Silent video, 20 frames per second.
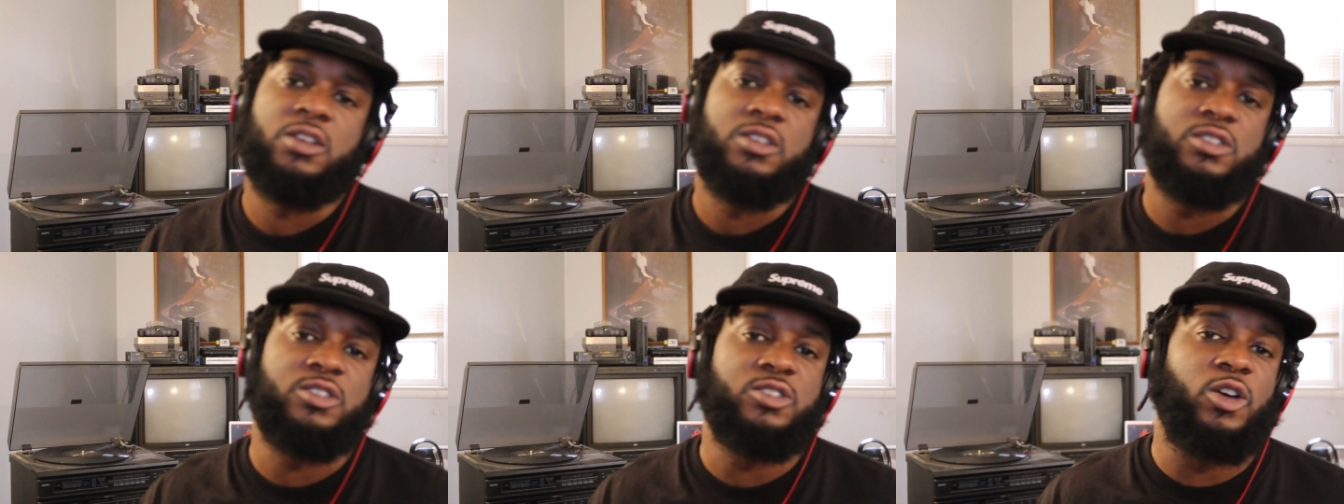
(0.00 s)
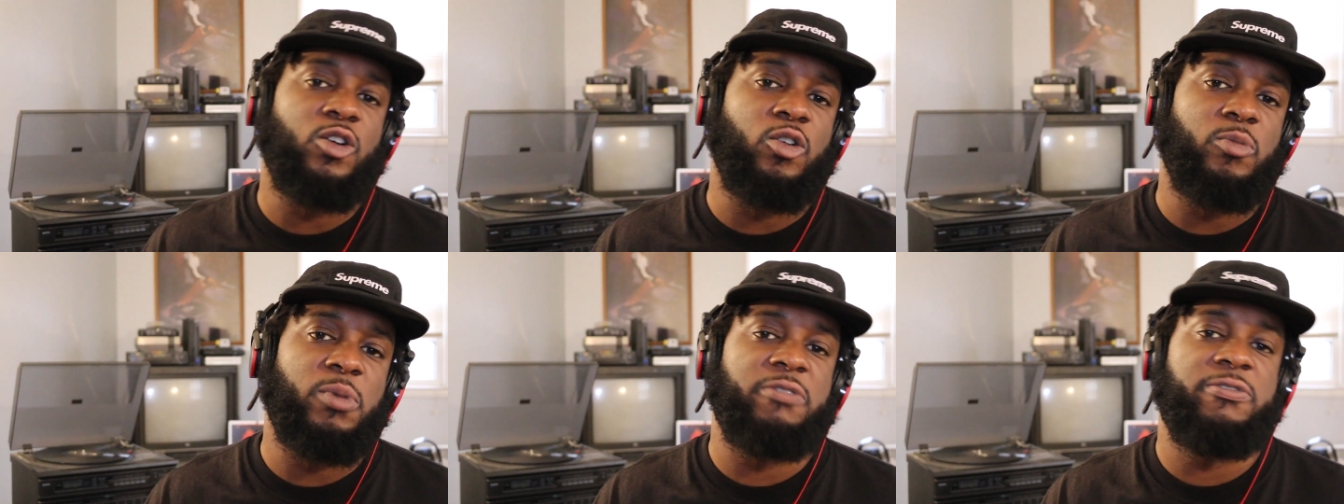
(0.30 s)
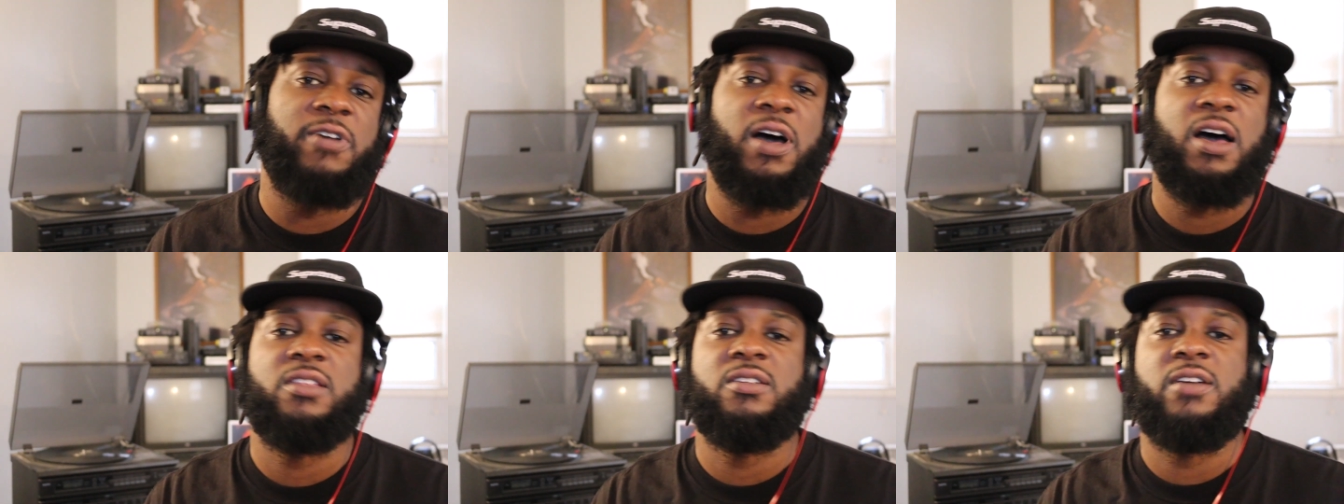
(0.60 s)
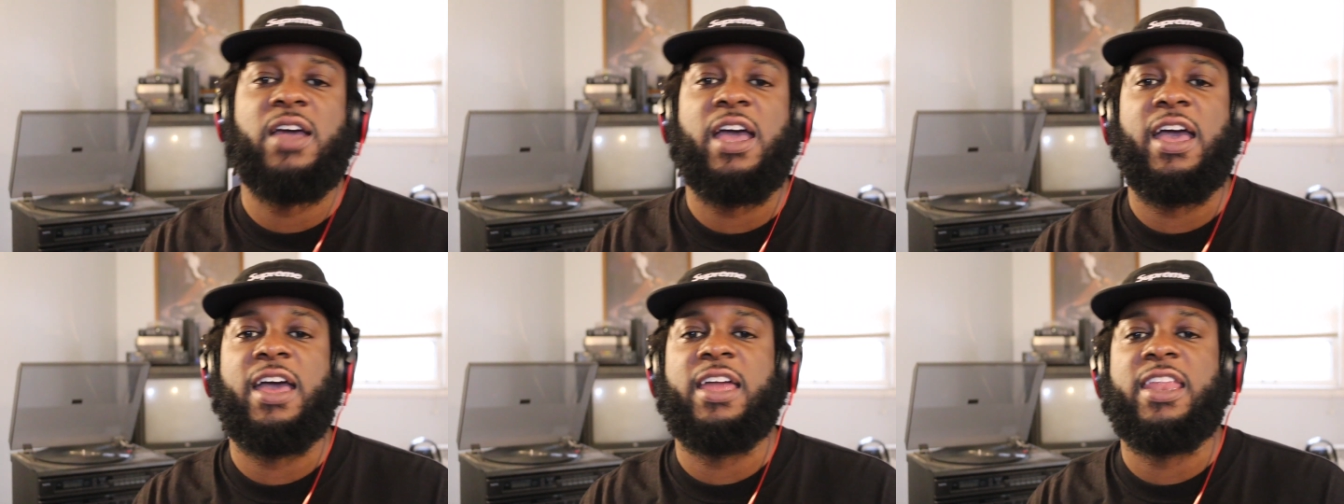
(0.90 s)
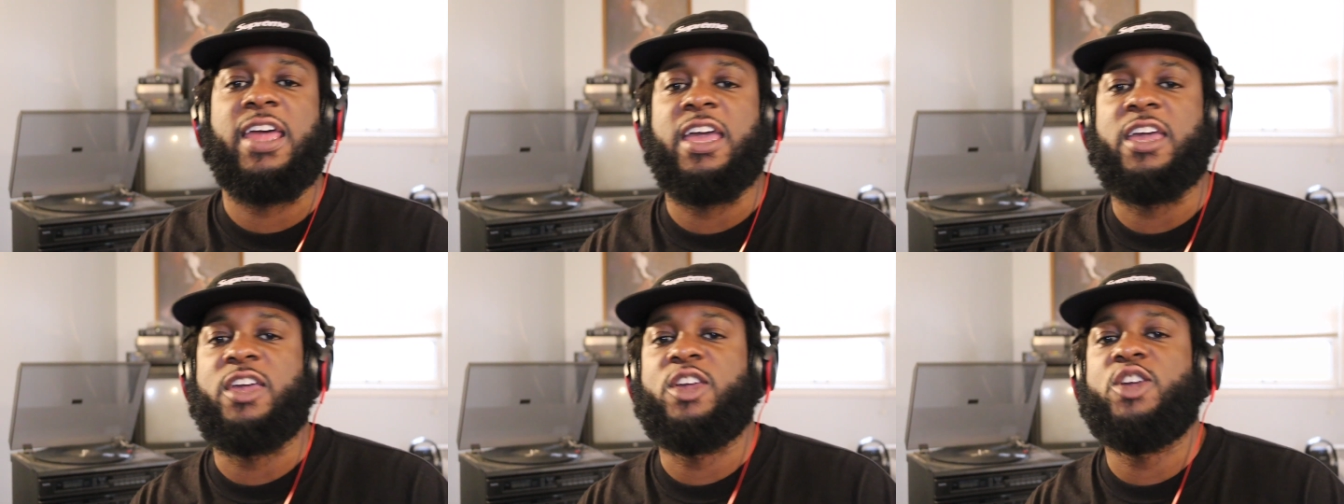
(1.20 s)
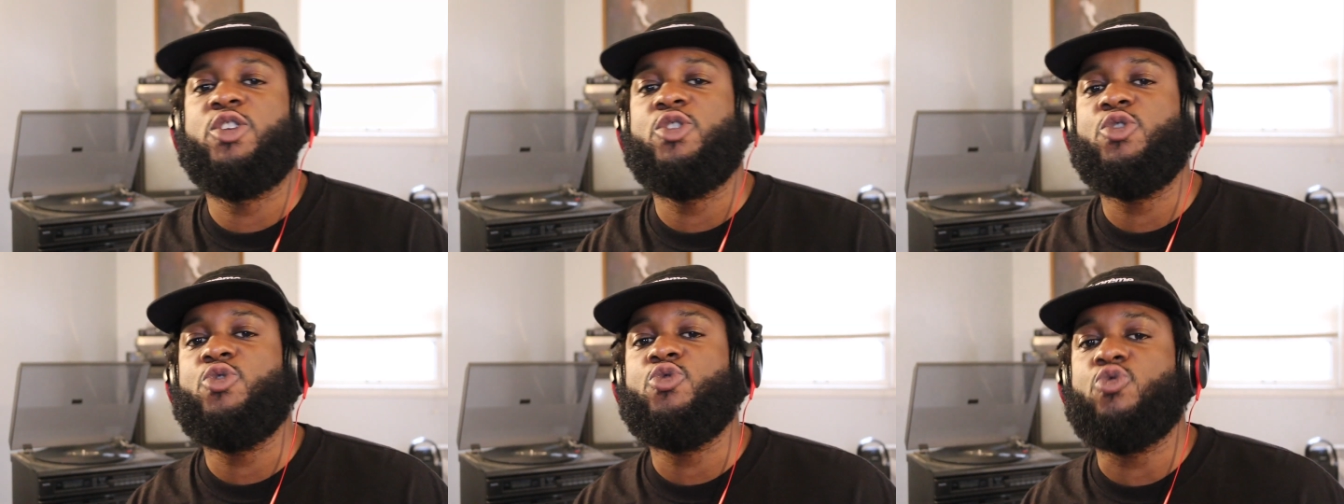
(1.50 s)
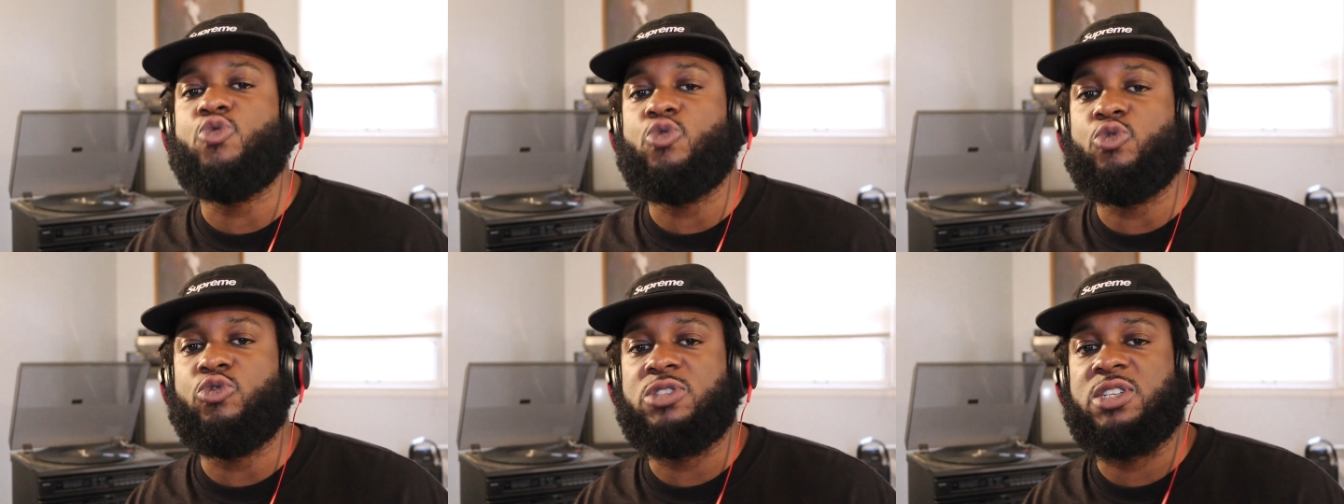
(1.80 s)
So, my father had a
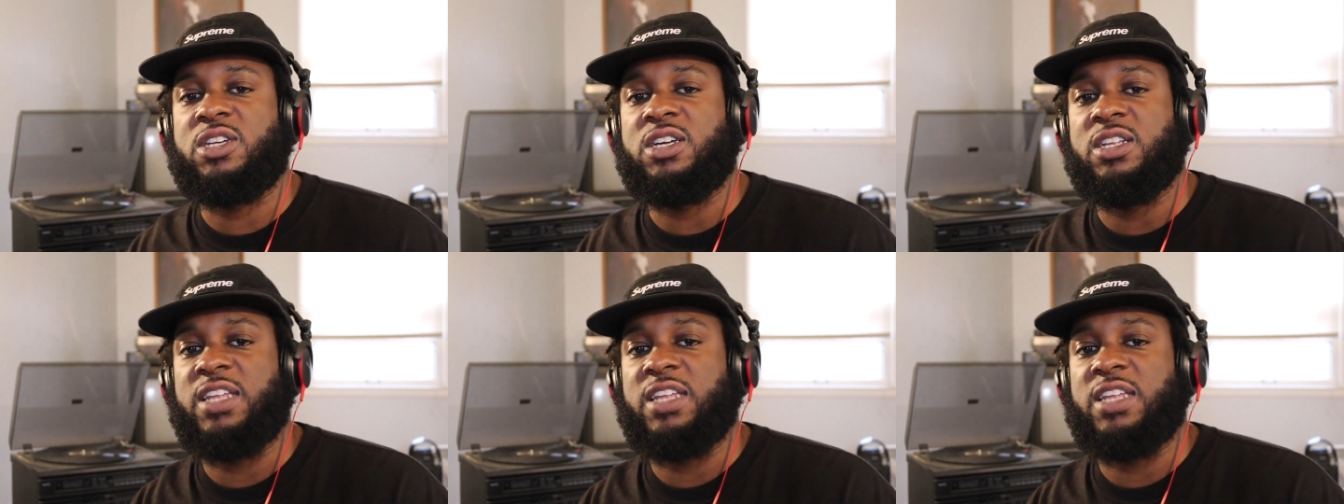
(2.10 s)
huge